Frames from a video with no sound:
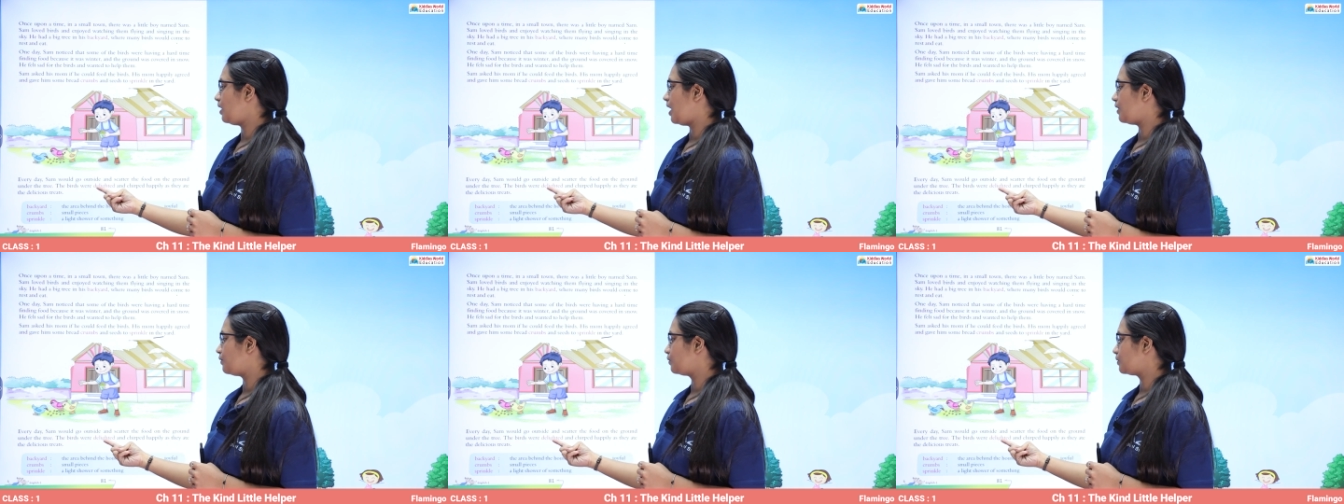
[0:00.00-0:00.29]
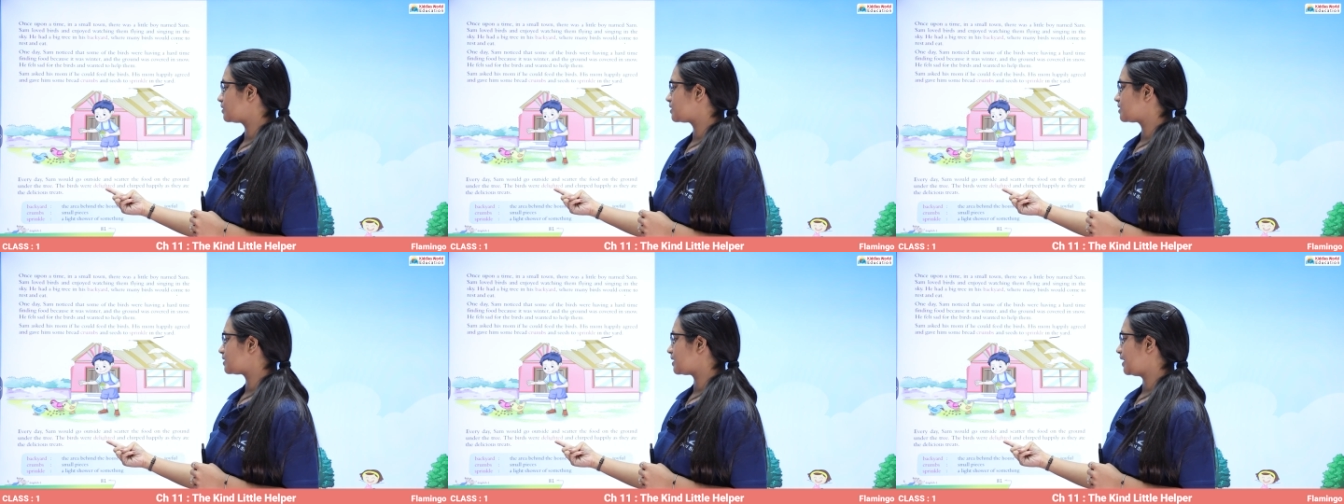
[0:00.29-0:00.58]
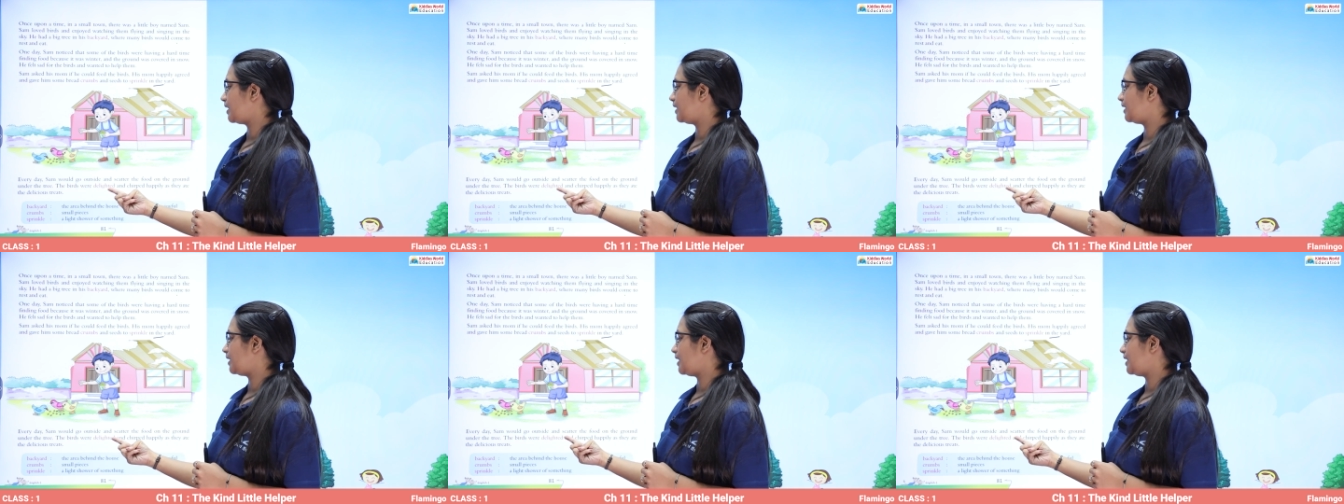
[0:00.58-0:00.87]

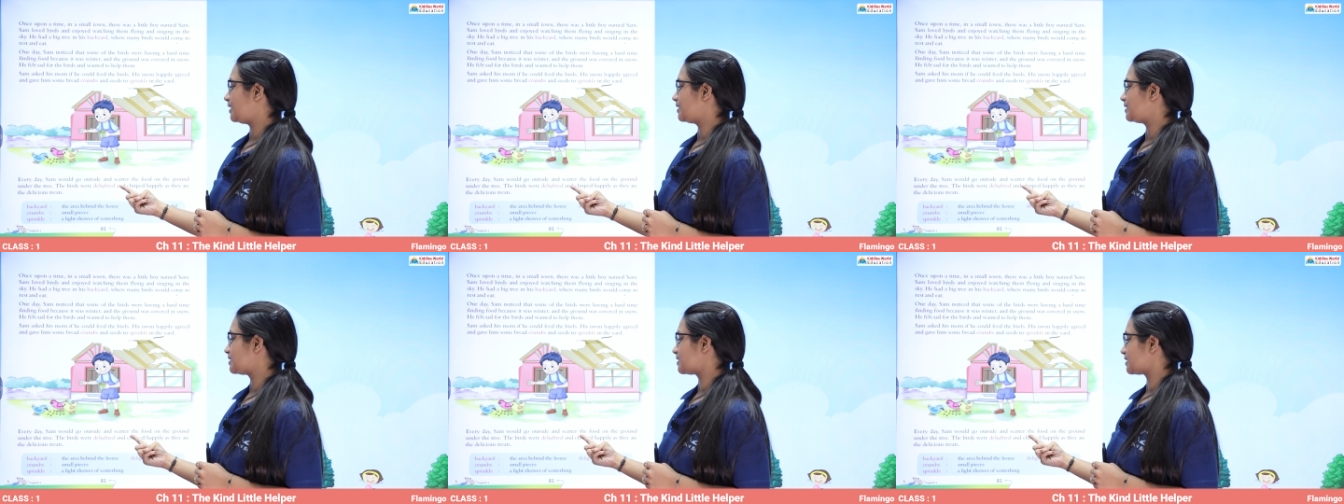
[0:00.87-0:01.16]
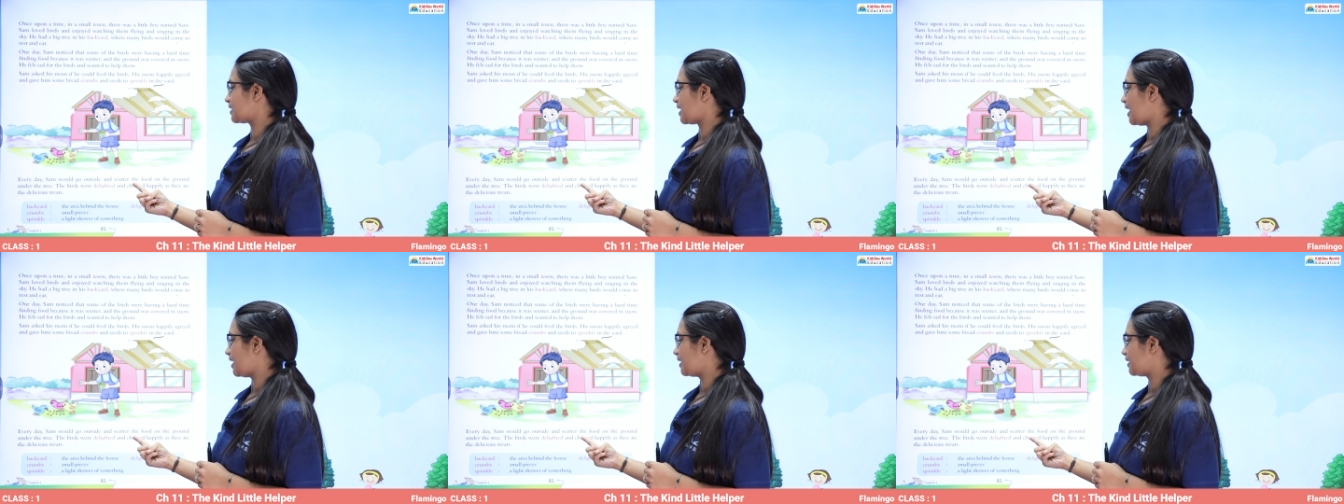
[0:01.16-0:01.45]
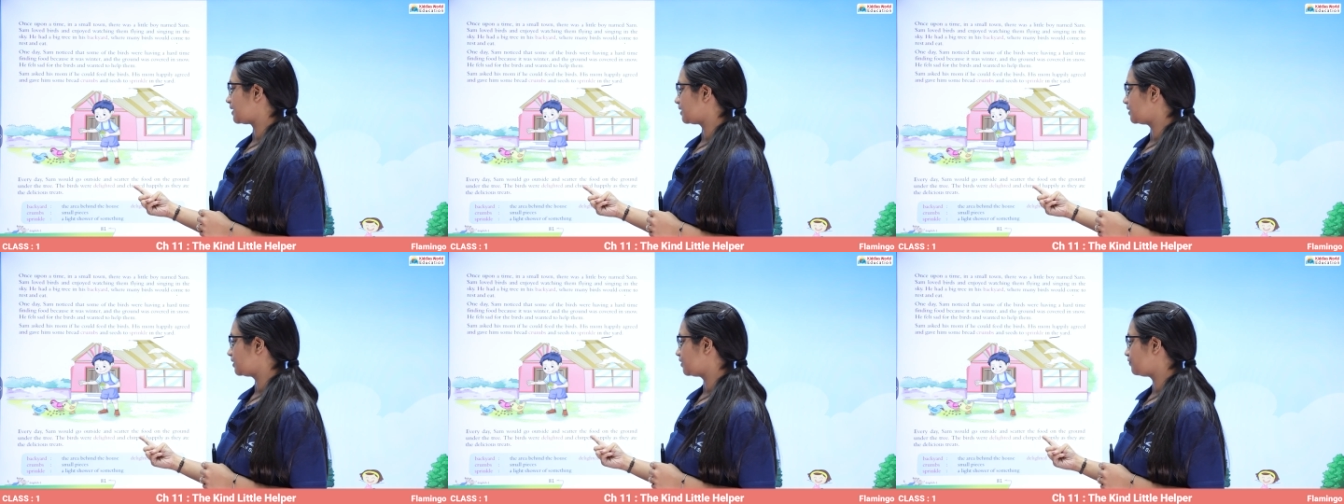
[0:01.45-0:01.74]
outside and
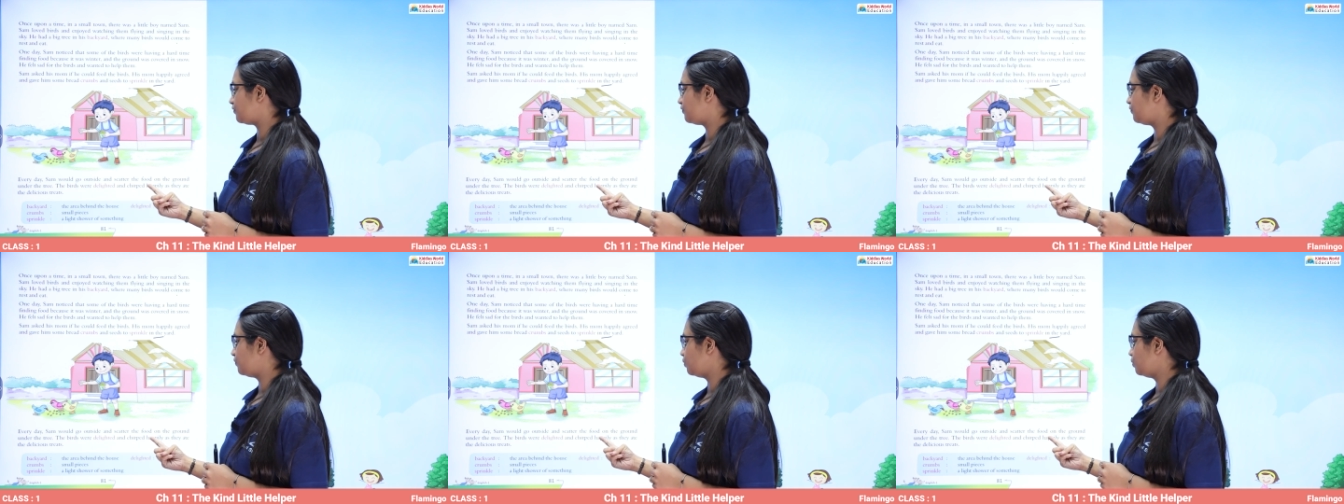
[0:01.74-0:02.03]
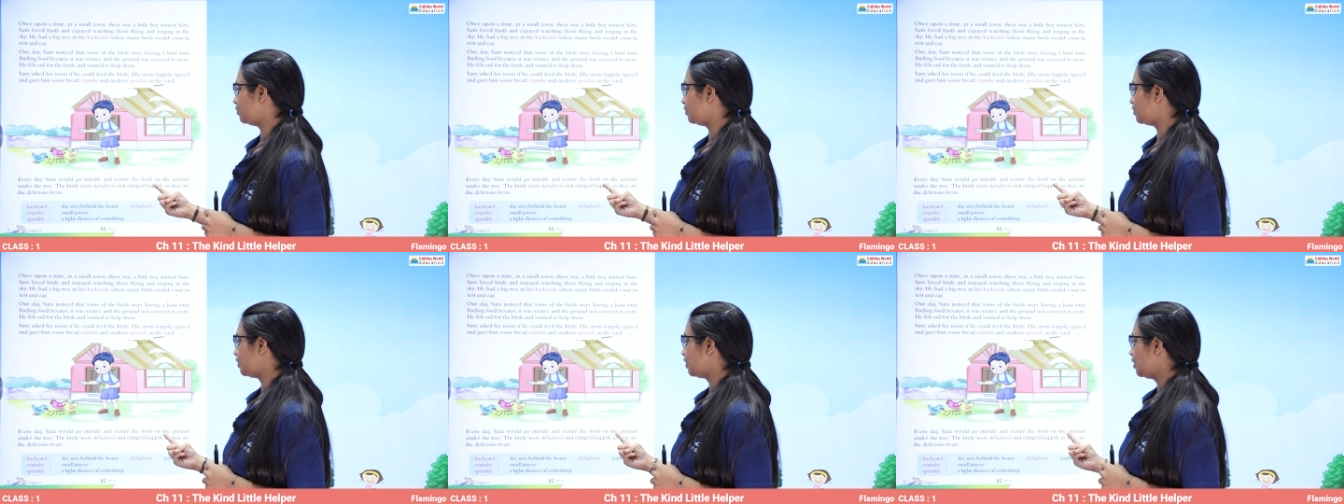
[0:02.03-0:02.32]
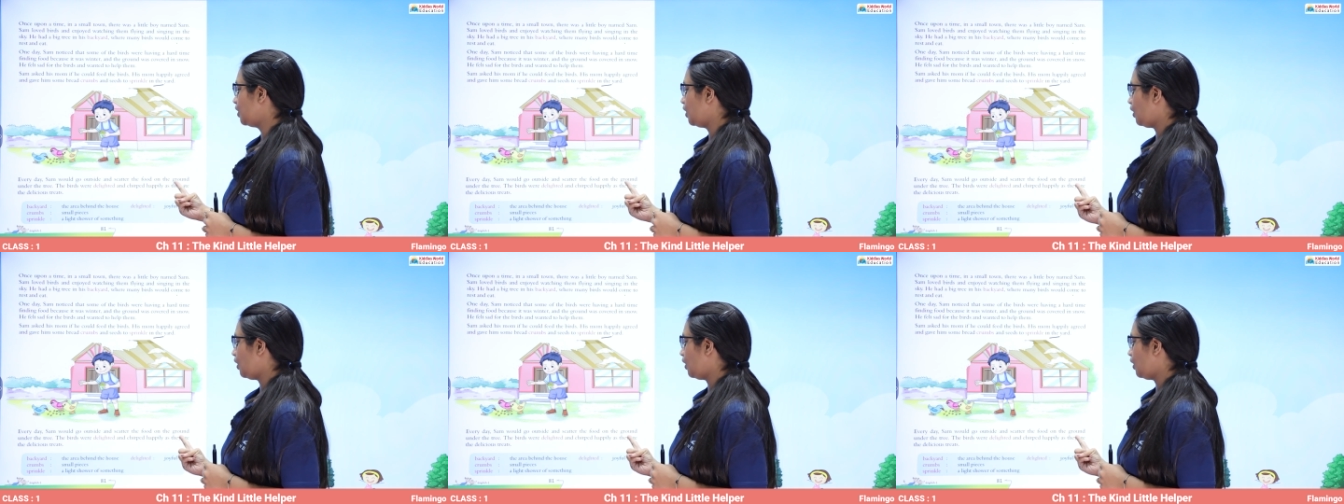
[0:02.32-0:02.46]
scatter the food